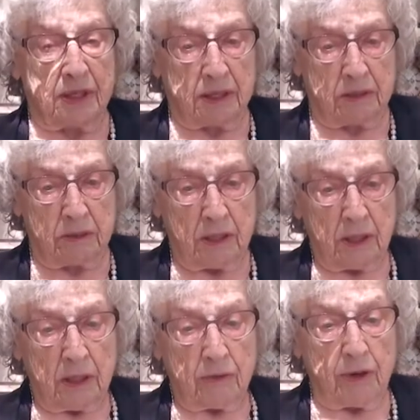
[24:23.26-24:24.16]
in
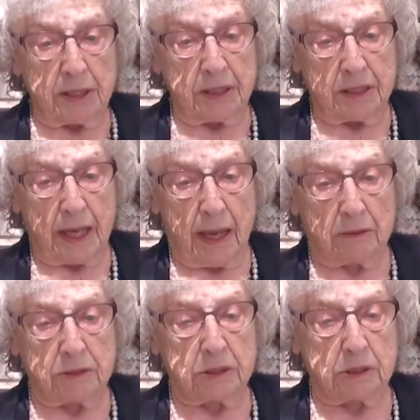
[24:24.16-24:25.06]
rented
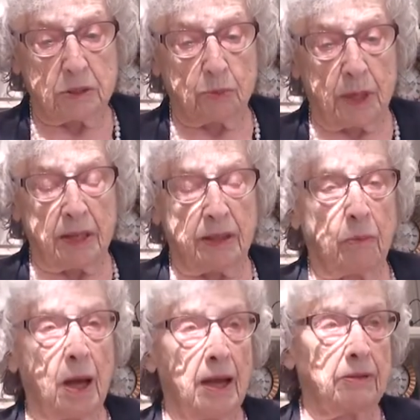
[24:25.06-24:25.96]
houses where there
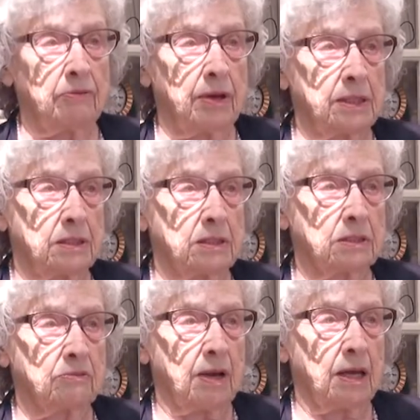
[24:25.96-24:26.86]
were other
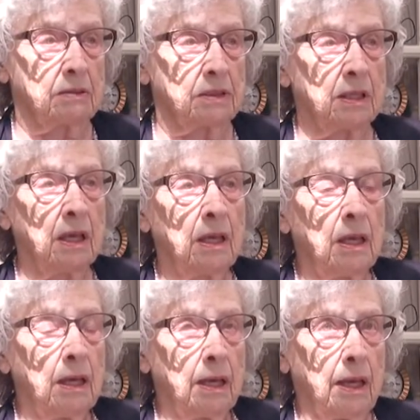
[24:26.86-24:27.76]
renters around,
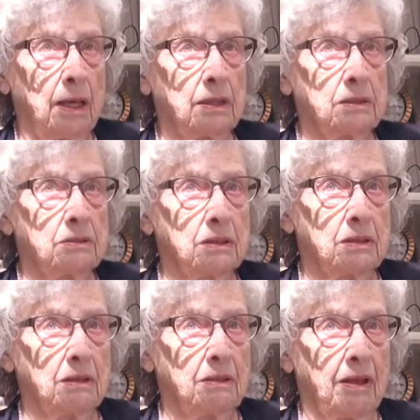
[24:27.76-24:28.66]
and
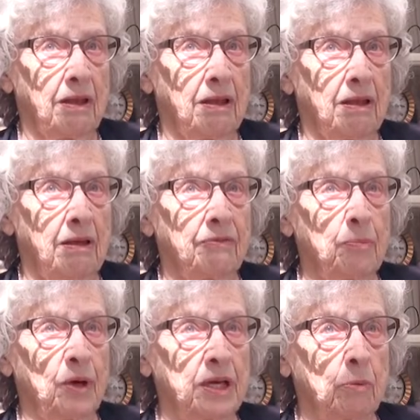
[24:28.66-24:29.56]

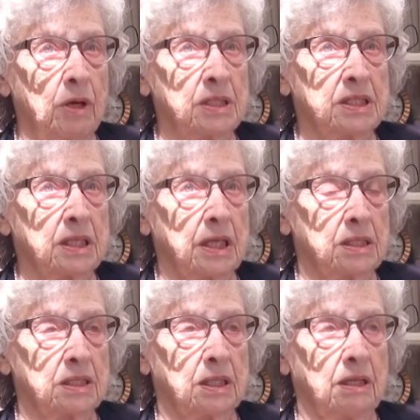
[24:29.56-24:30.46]
everybody wanted to
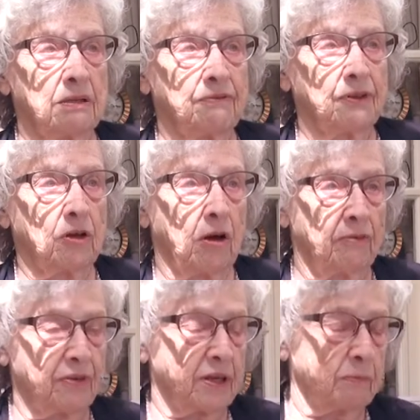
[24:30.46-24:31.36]
get together for
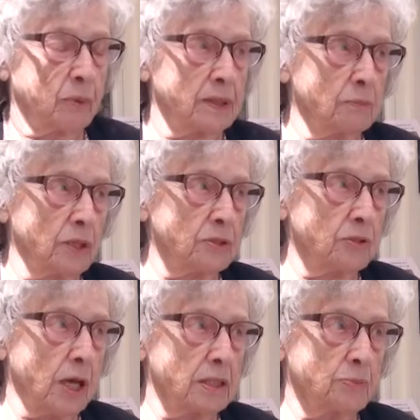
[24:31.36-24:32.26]
coffee.
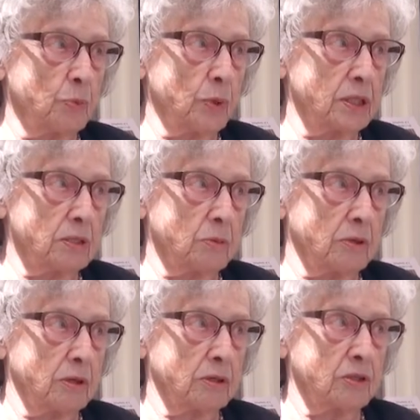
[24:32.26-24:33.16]
Once your husband went to
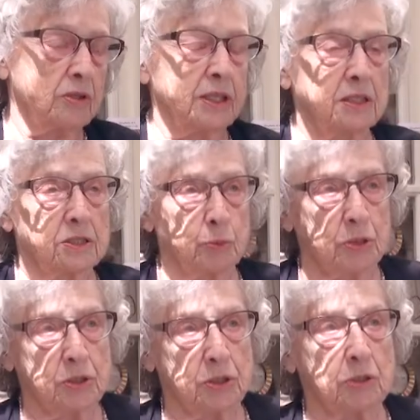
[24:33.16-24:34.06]
work and your kids
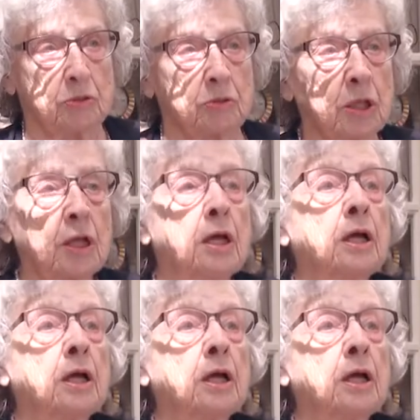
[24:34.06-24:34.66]
were in school,